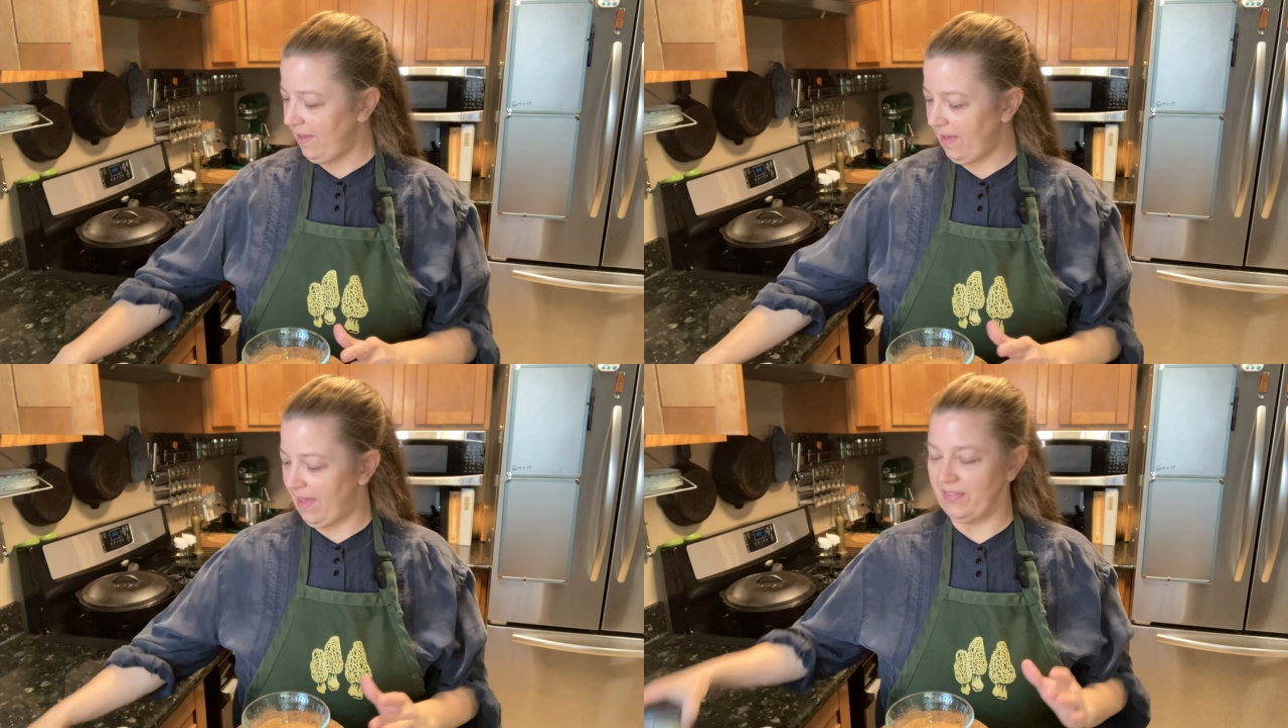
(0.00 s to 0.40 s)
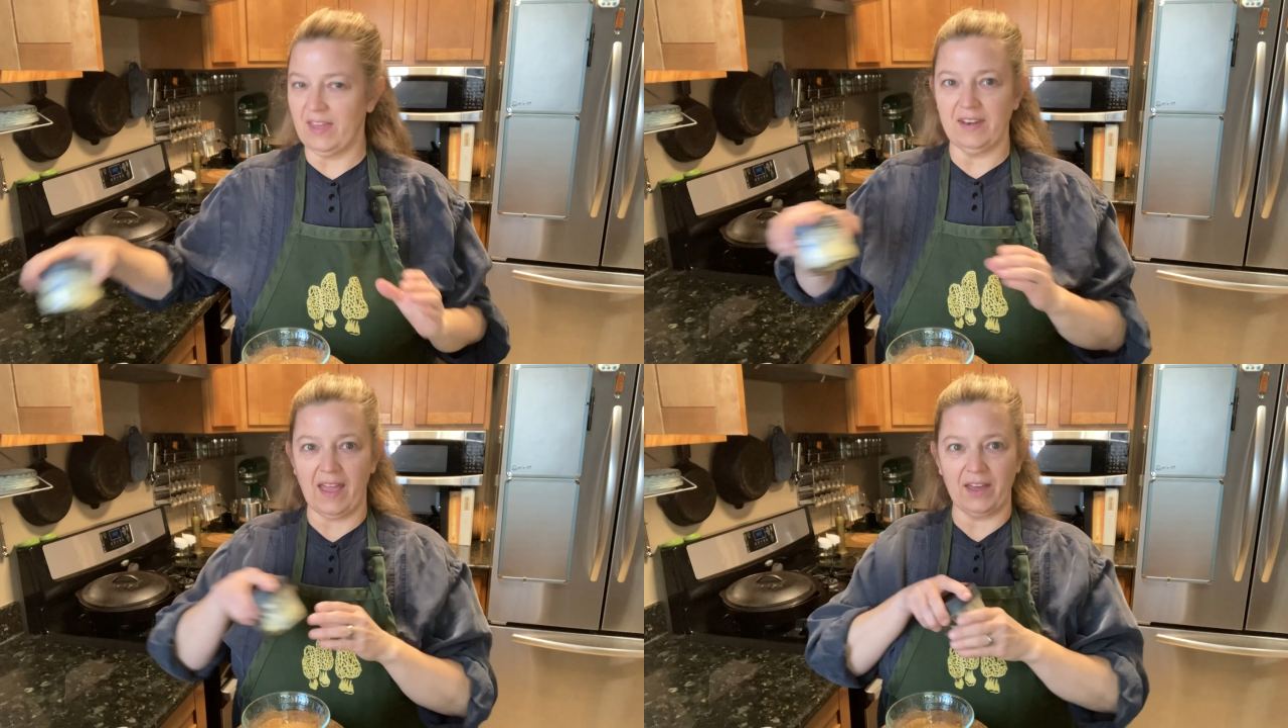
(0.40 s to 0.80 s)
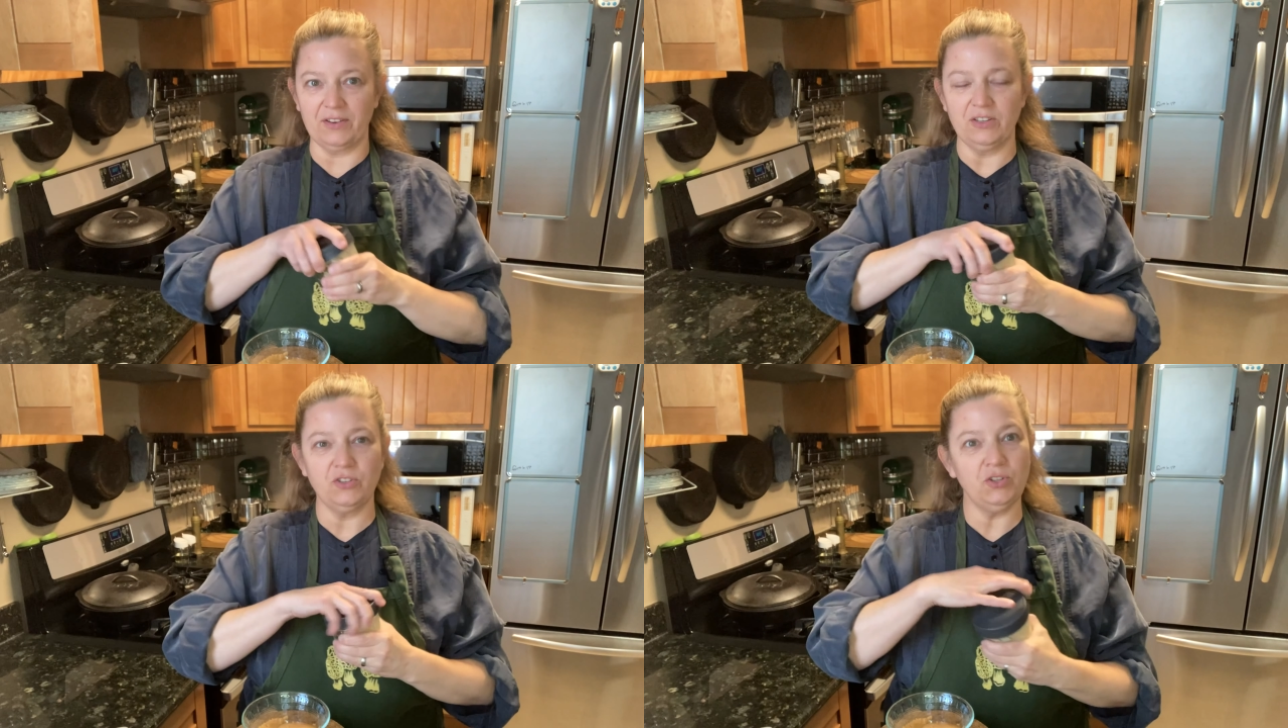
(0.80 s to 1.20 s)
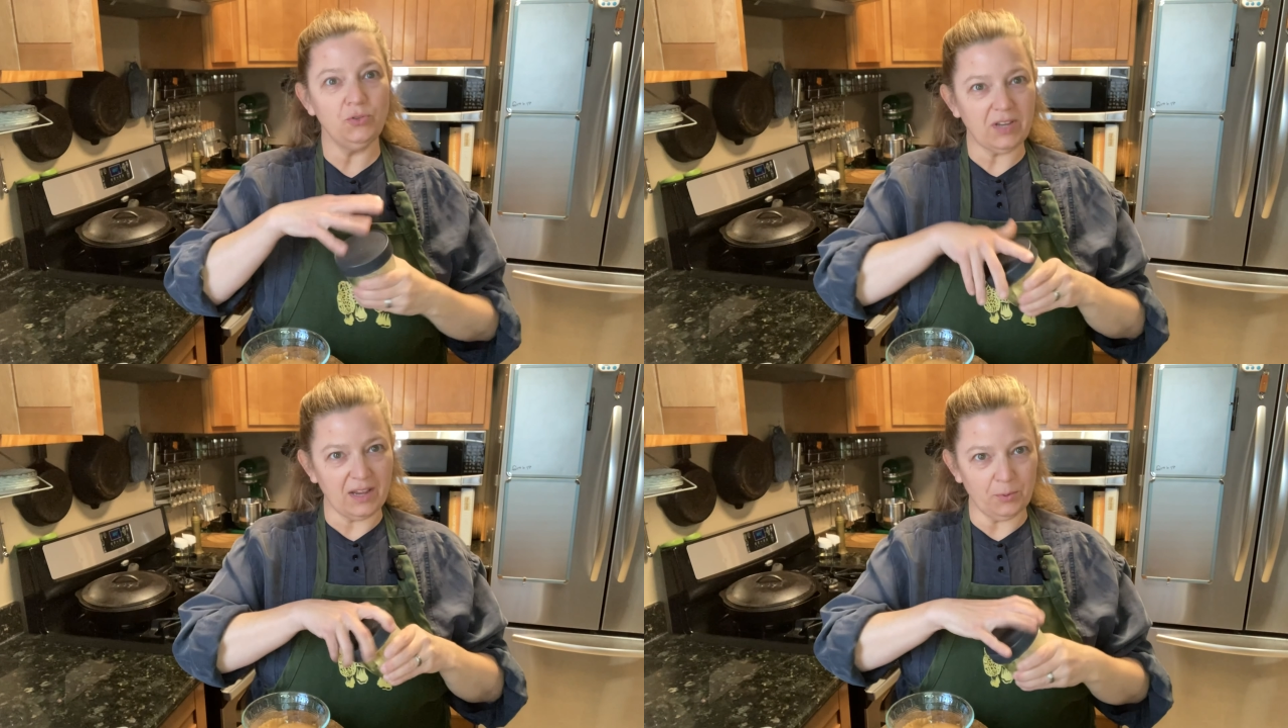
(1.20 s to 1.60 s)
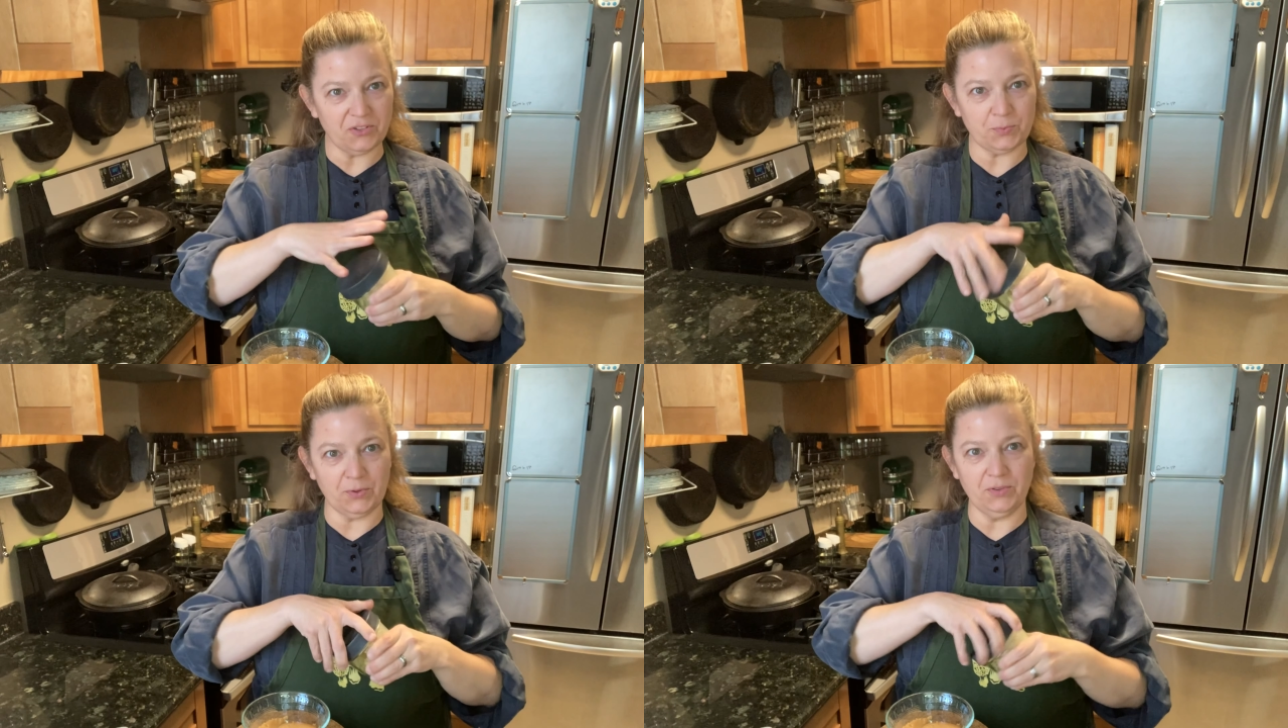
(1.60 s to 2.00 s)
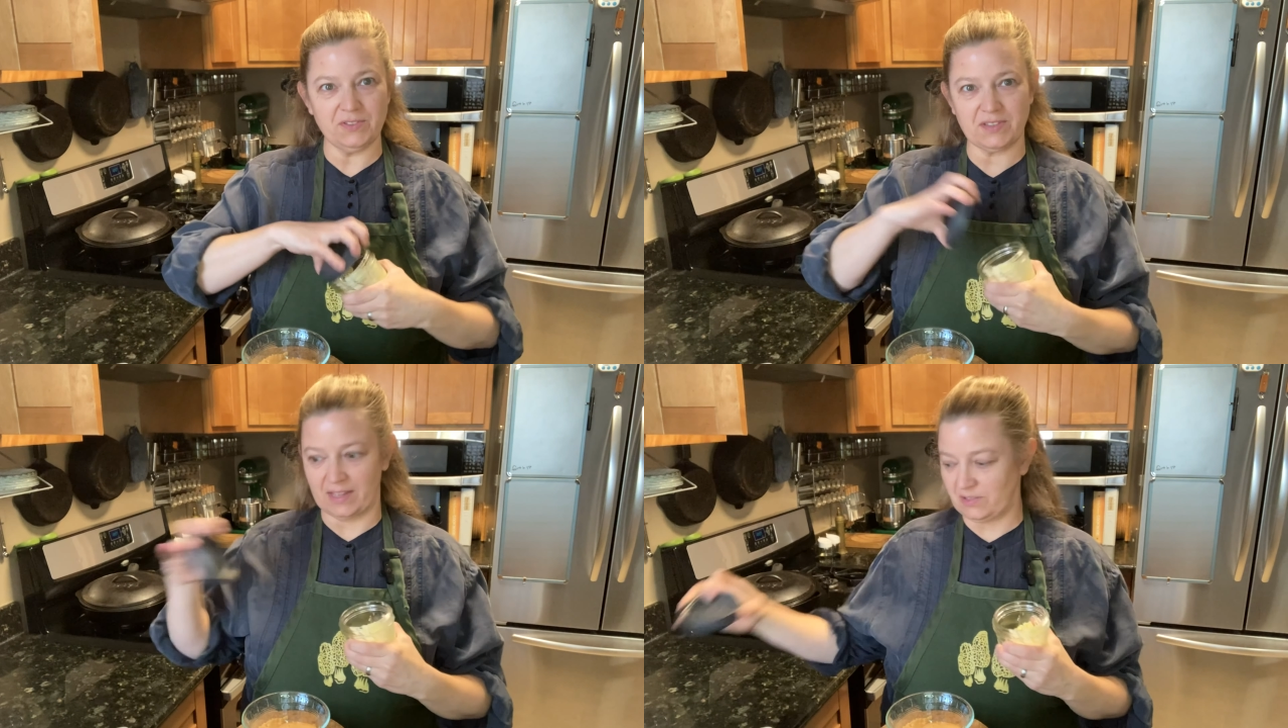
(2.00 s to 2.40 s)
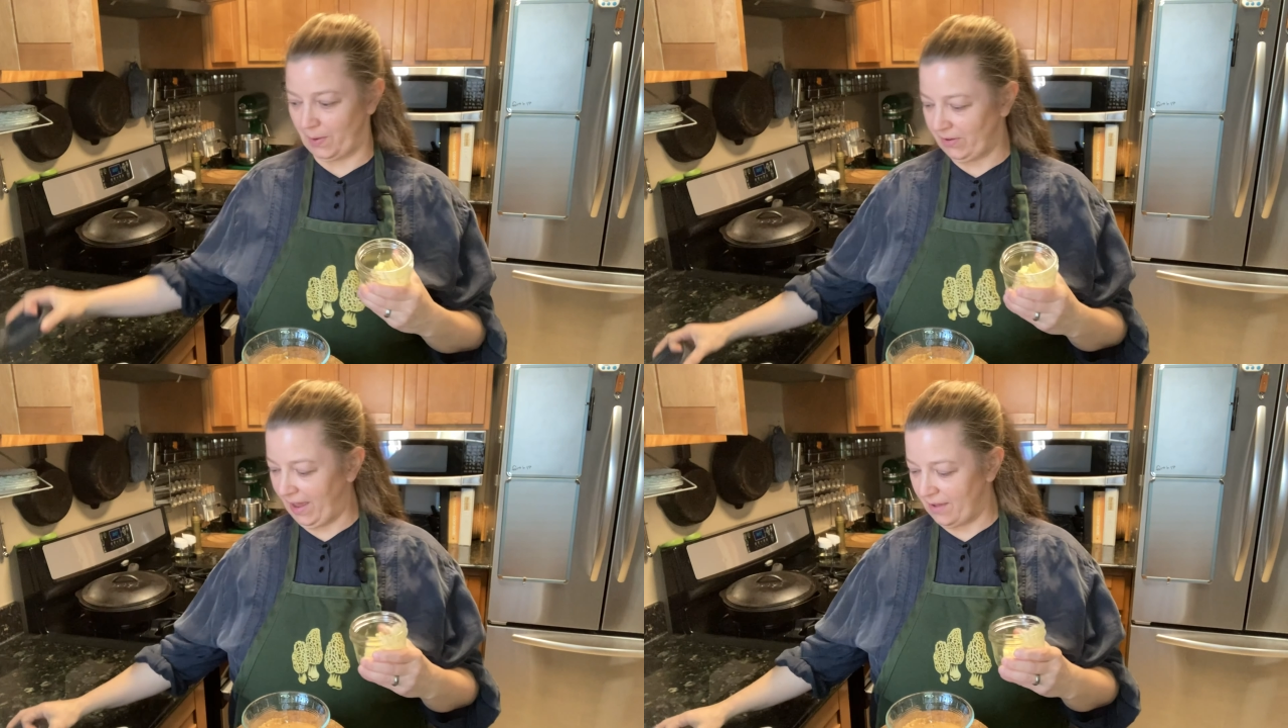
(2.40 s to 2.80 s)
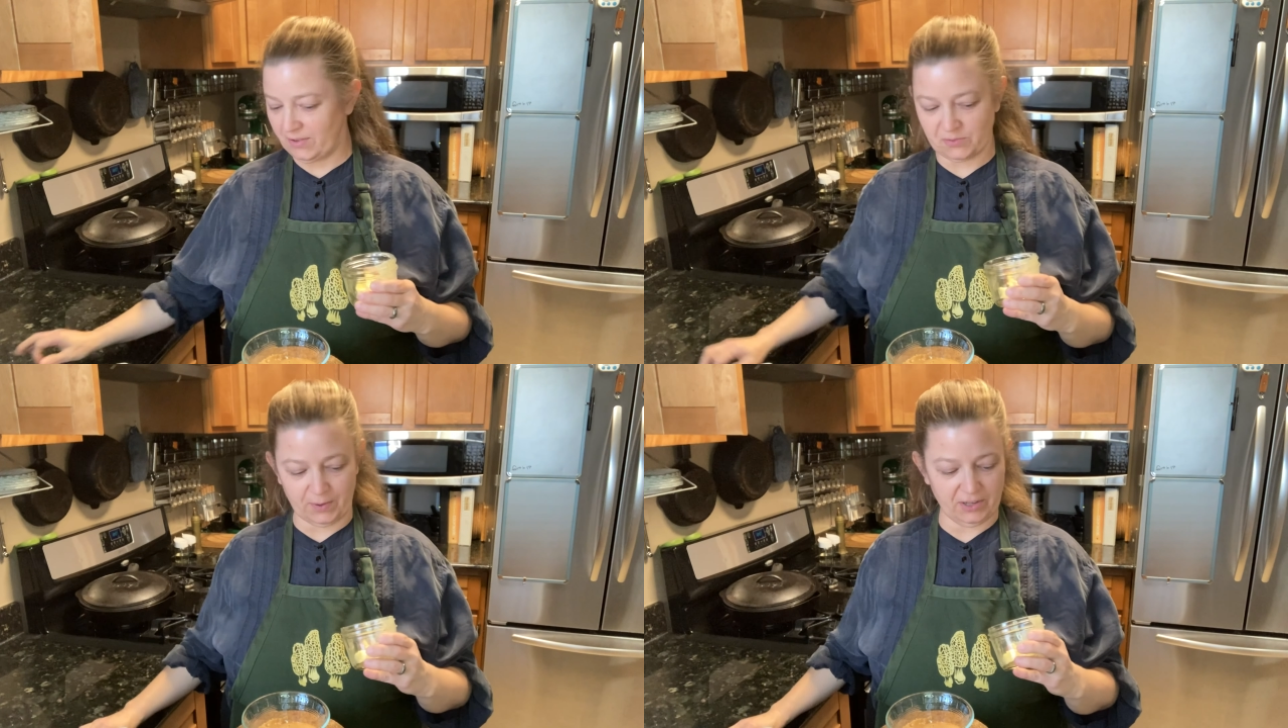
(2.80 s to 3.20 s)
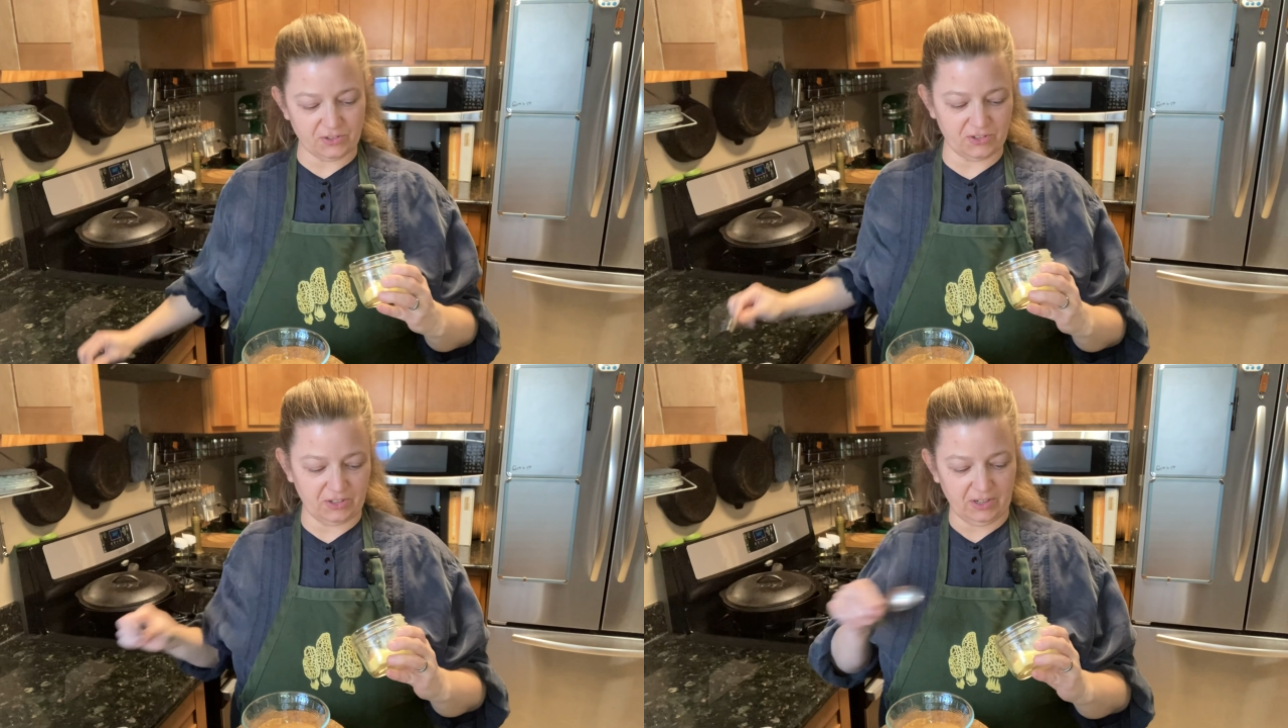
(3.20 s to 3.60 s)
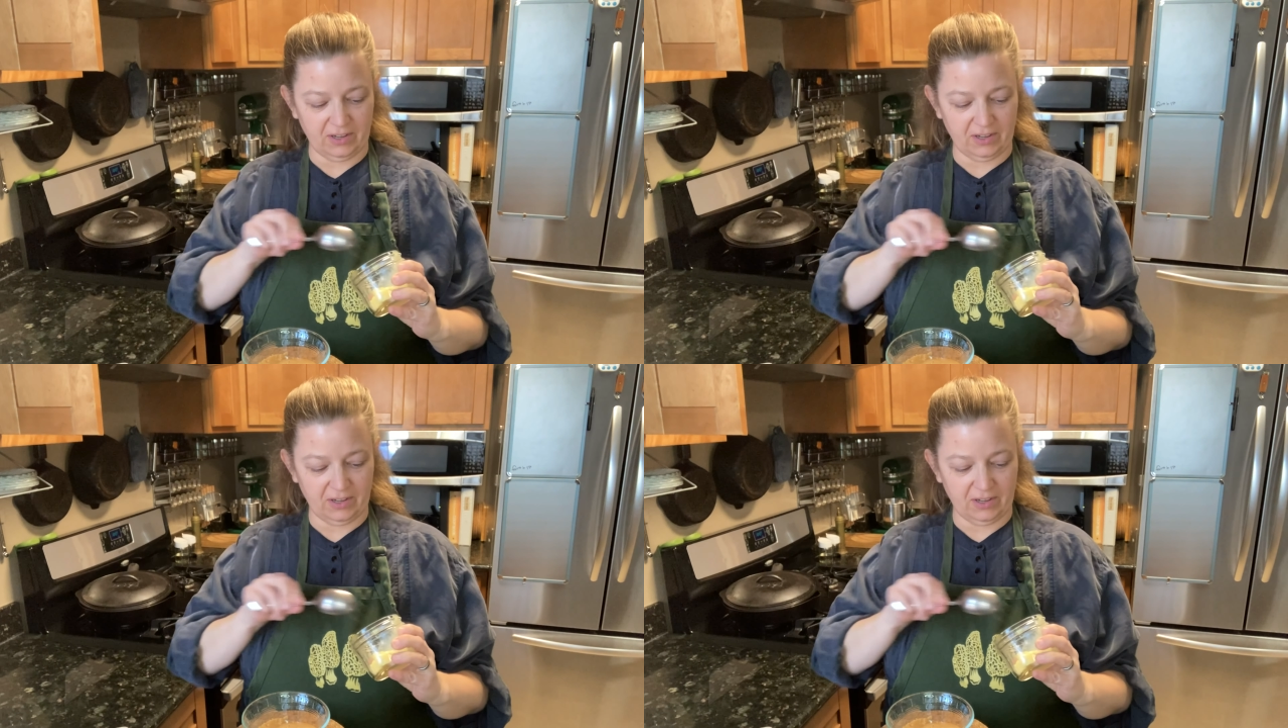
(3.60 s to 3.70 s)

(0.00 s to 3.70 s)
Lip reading: and then add 2 tablespoons, that's about half as much,